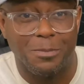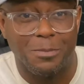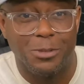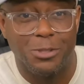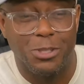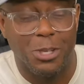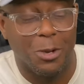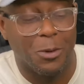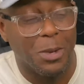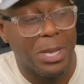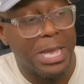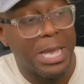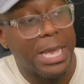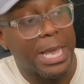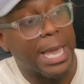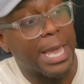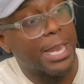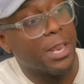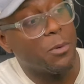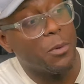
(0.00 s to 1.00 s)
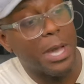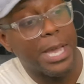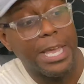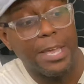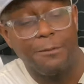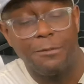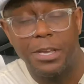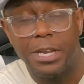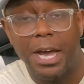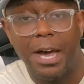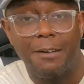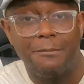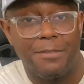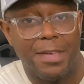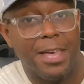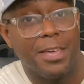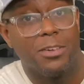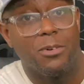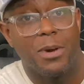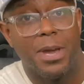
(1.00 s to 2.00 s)
So anyway, if you got
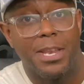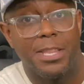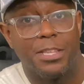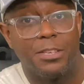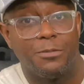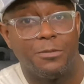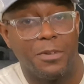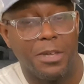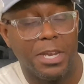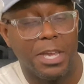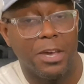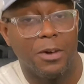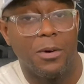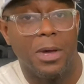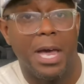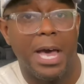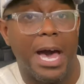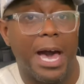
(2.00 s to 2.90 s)
value out of this video,